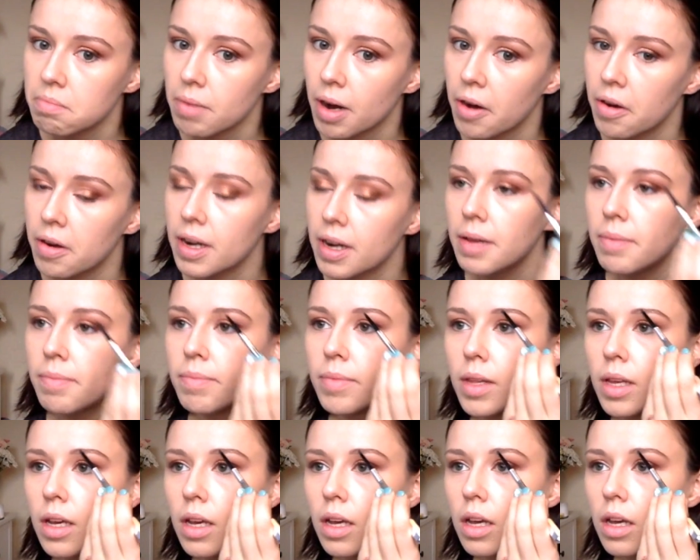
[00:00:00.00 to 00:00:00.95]
apparently.
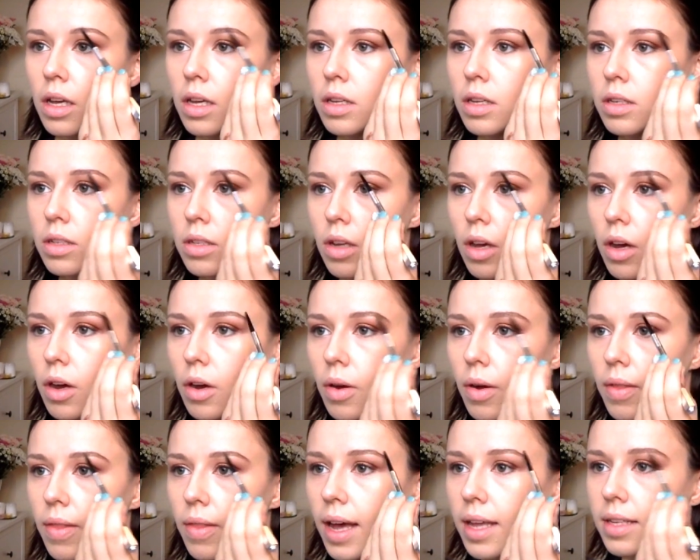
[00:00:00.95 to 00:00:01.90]
So
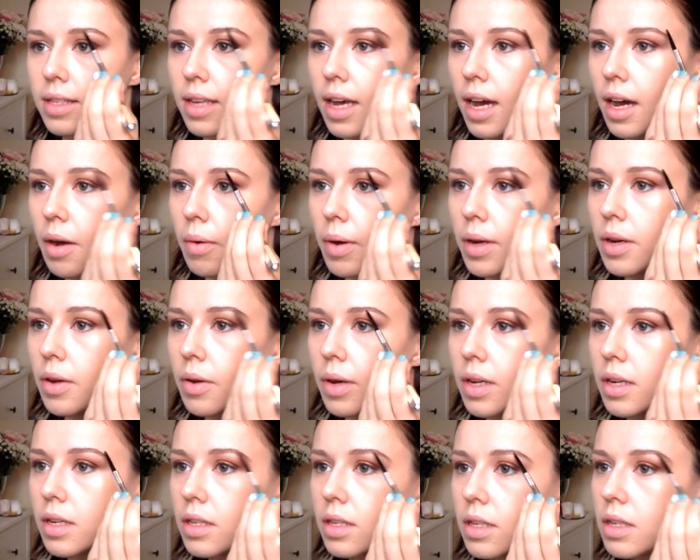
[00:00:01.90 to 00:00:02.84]
that's how I do
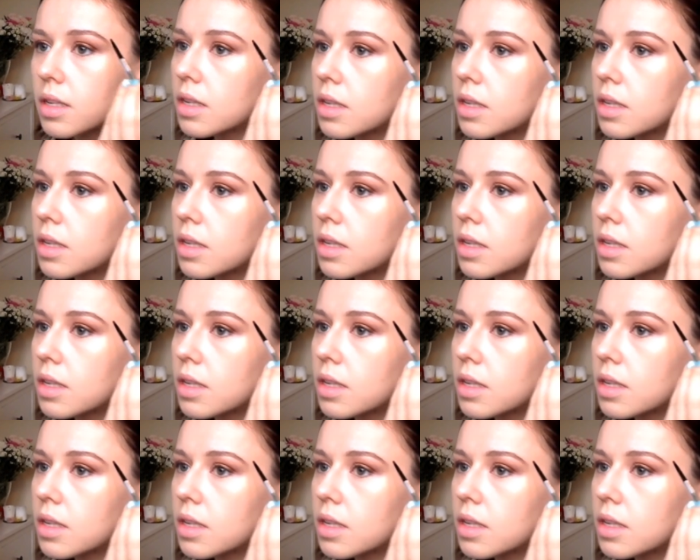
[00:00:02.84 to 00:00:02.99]
it.